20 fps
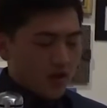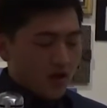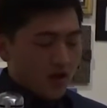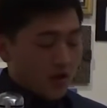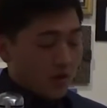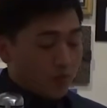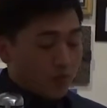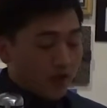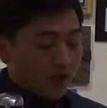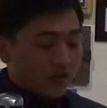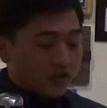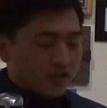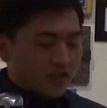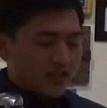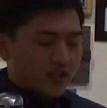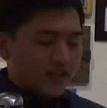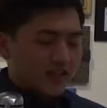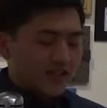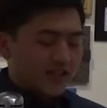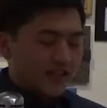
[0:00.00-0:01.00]
Her brother
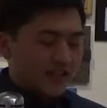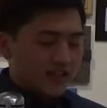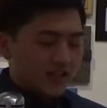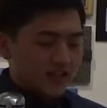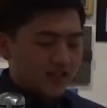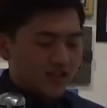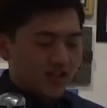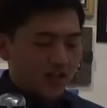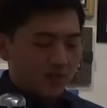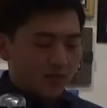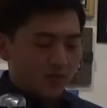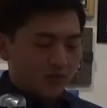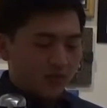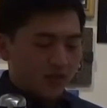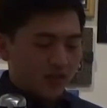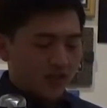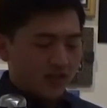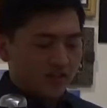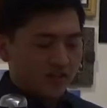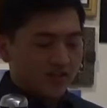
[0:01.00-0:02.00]
took a seat at the table,
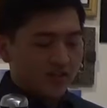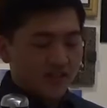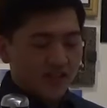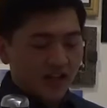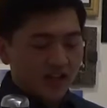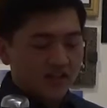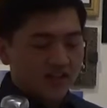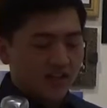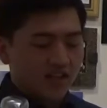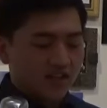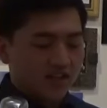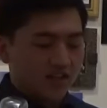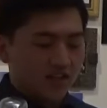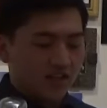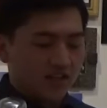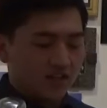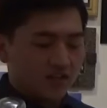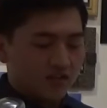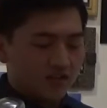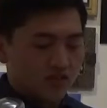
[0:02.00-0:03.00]
and Sansan
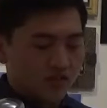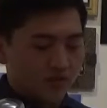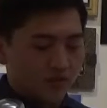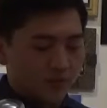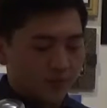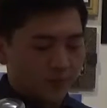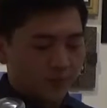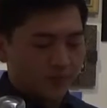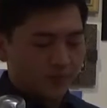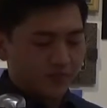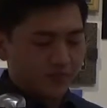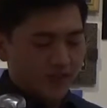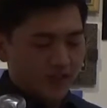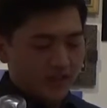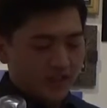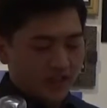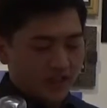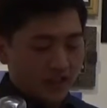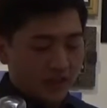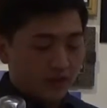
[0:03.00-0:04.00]
did too,
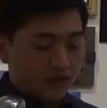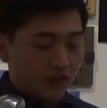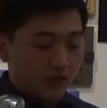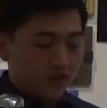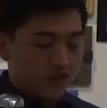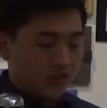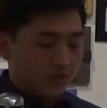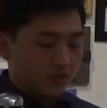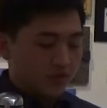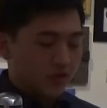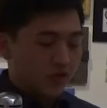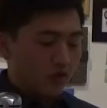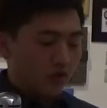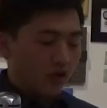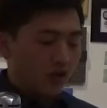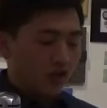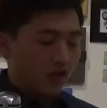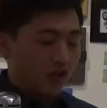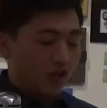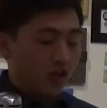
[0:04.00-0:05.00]
even though she was no
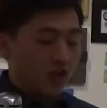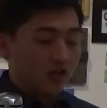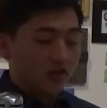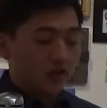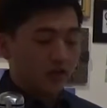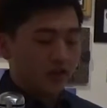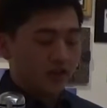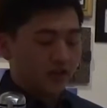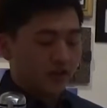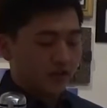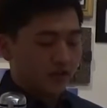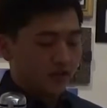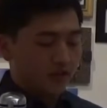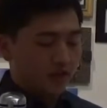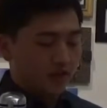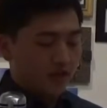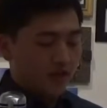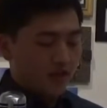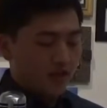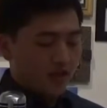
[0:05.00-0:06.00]
longer hungry.
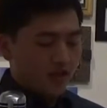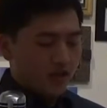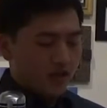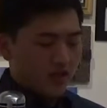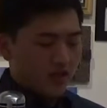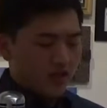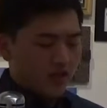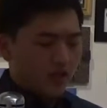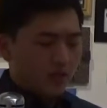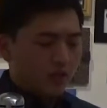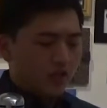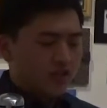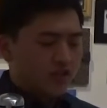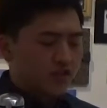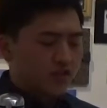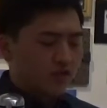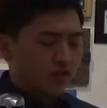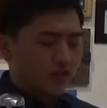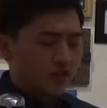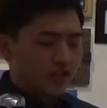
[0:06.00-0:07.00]
He
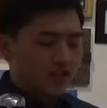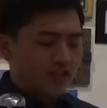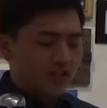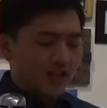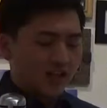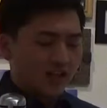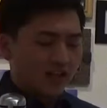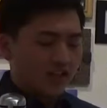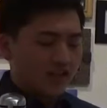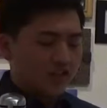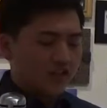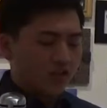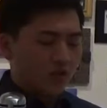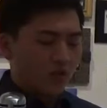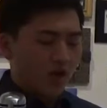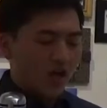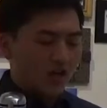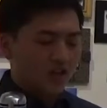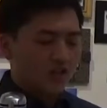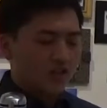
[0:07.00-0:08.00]
reached for the slightly
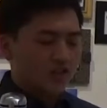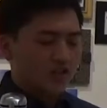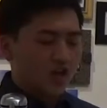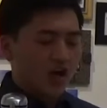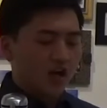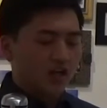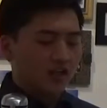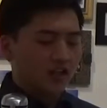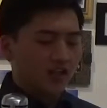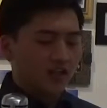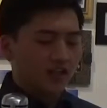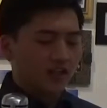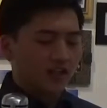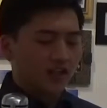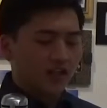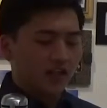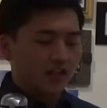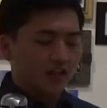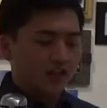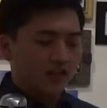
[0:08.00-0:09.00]
squashed chocolate
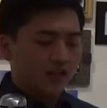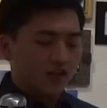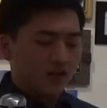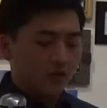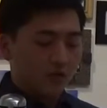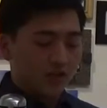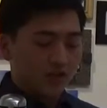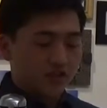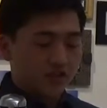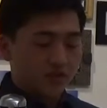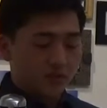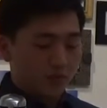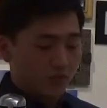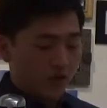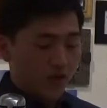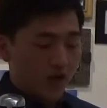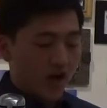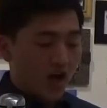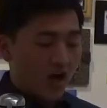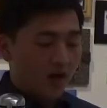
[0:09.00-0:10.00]
eclair, which
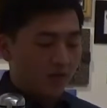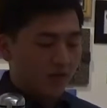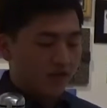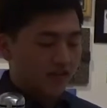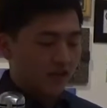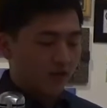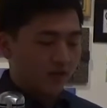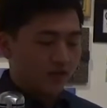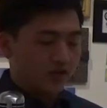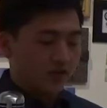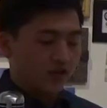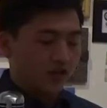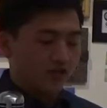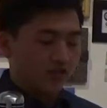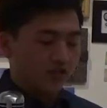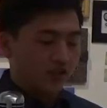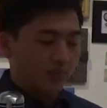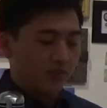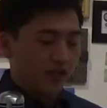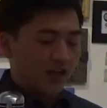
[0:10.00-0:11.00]
Mui Ah must have returned to
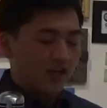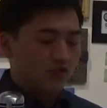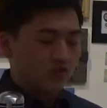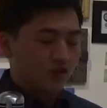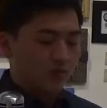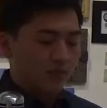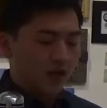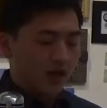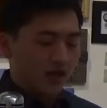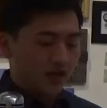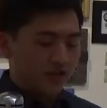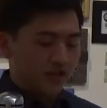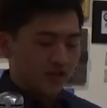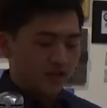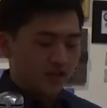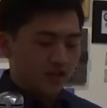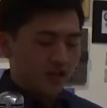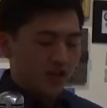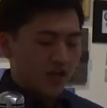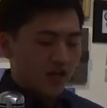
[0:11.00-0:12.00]
the pastry box, and
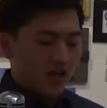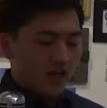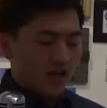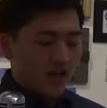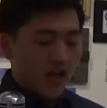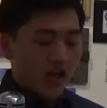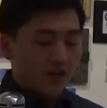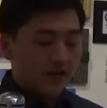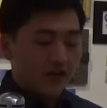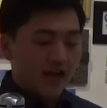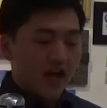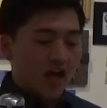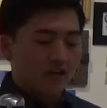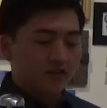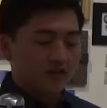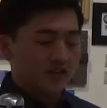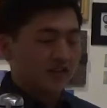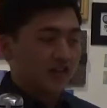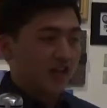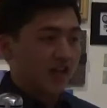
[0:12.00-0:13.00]
held it out
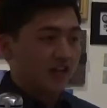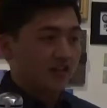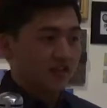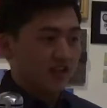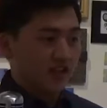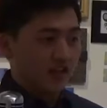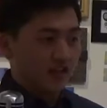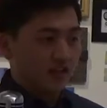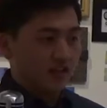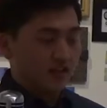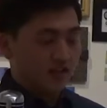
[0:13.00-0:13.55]
to Sansan.